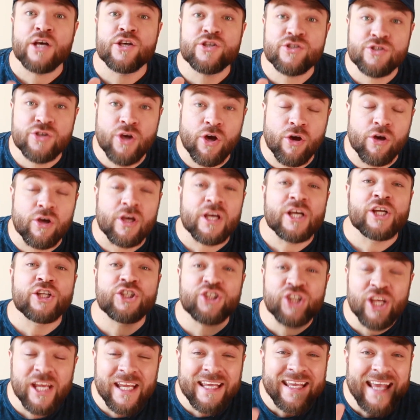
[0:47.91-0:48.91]
So
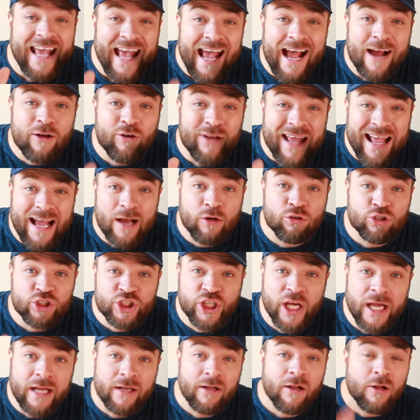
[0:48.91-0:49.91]
check out our
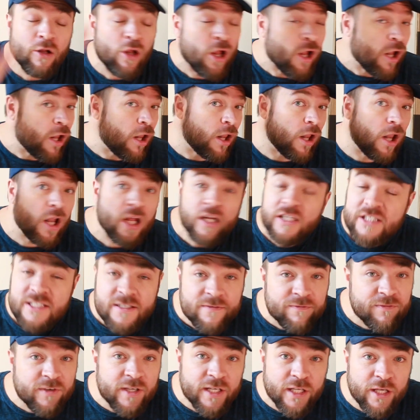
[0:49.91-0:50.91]
channel, lots
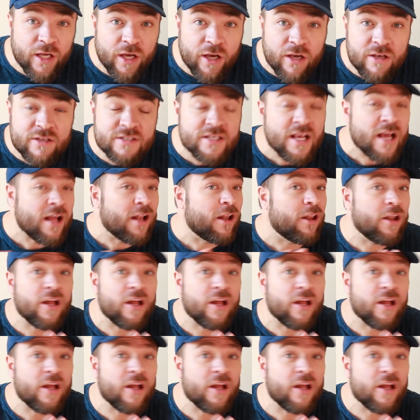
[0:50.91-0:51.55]
of videos,